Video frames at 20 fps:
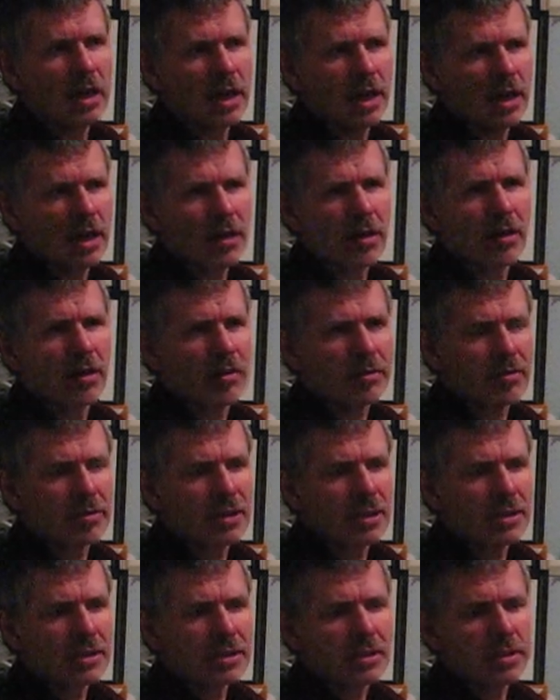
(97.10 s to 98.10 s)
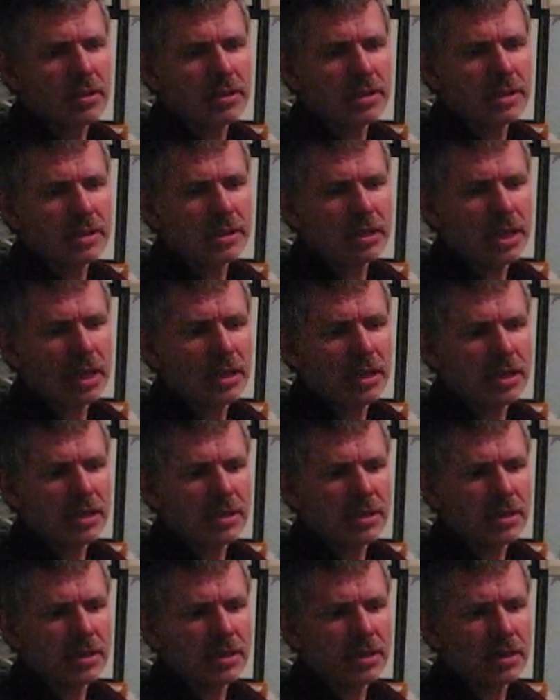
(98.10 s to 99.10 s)
And another reason is that
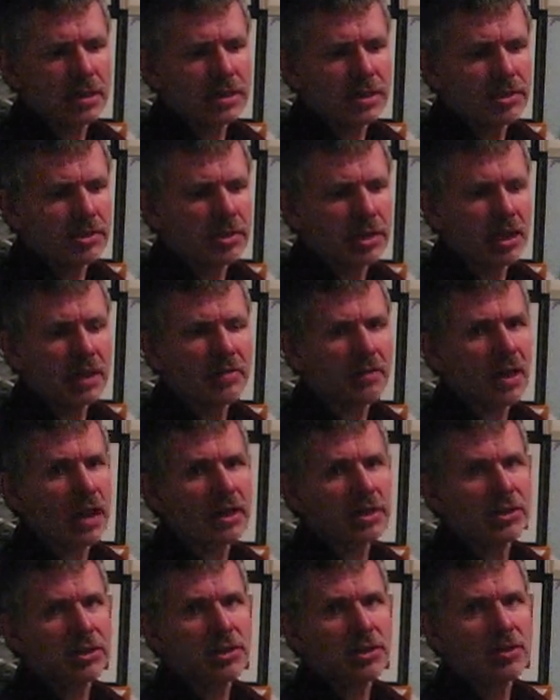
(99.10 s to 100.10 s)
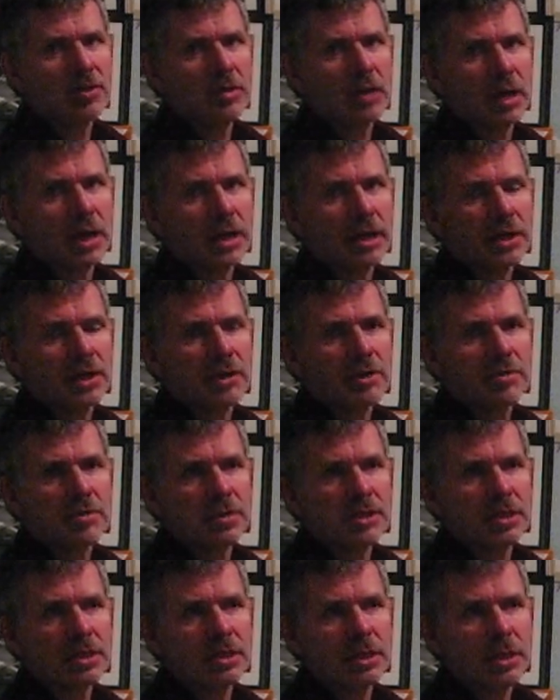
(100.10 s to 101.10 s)
it's a, it's a creative art too. I can use
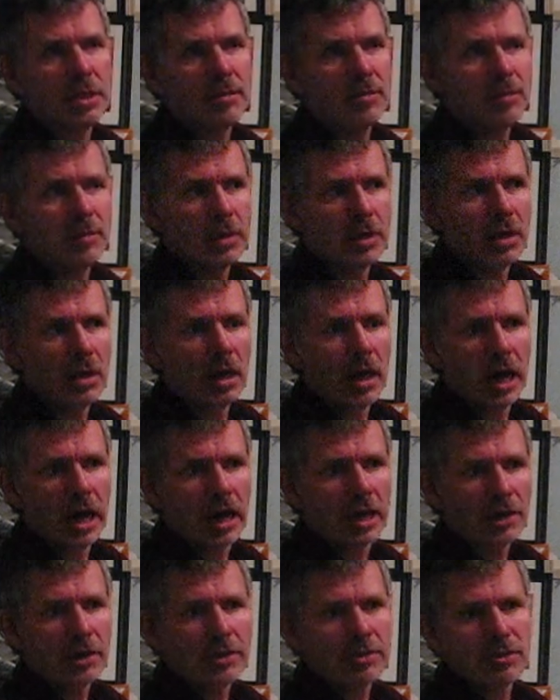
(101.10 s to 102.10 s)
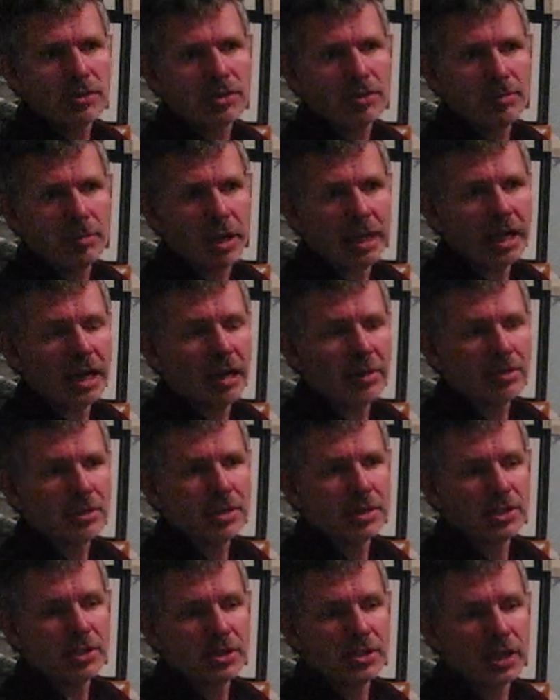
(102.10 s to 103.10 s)
it, um, I can use it to make
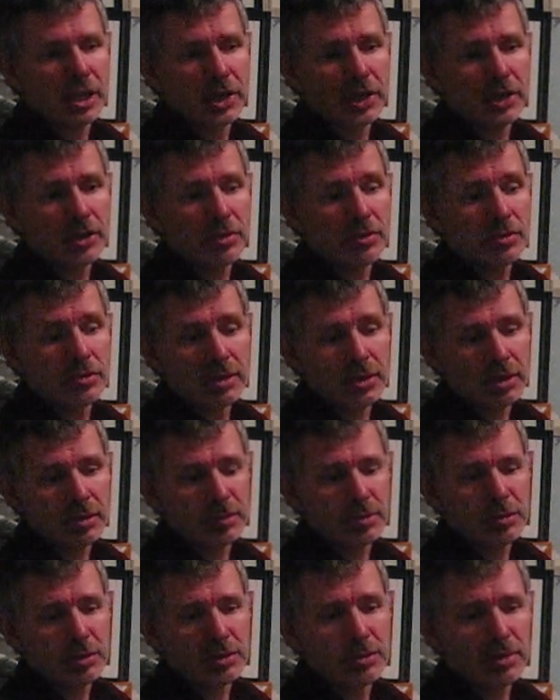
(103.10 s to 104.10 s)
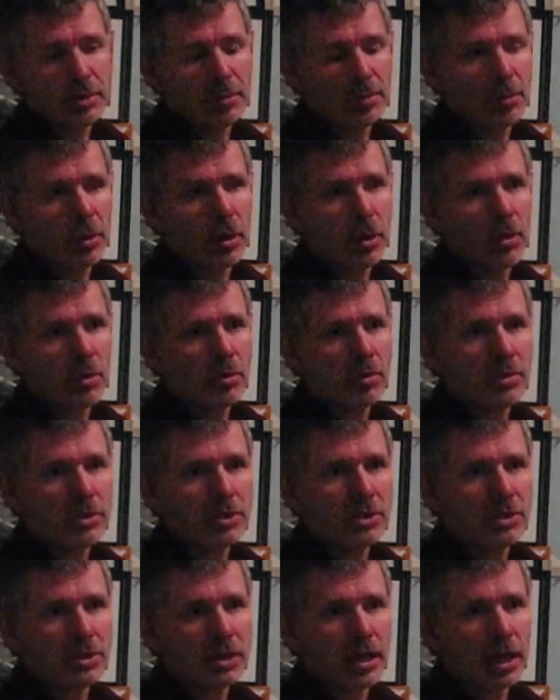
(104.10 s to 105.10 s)
compositions, I can use it to
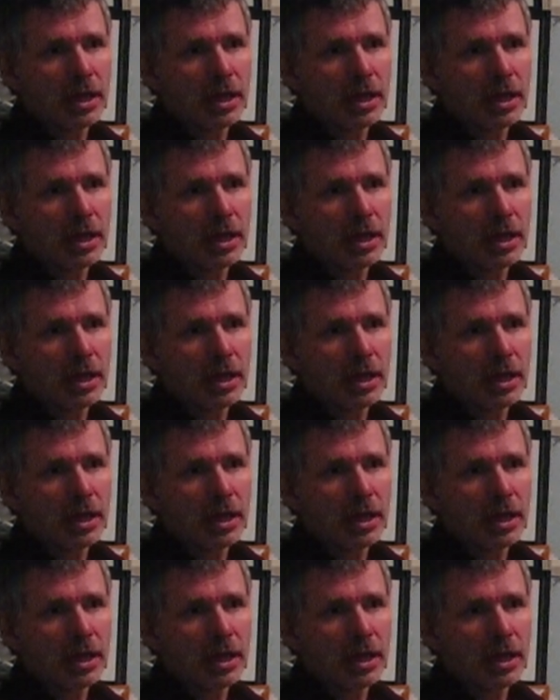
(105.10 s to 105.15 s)
compose,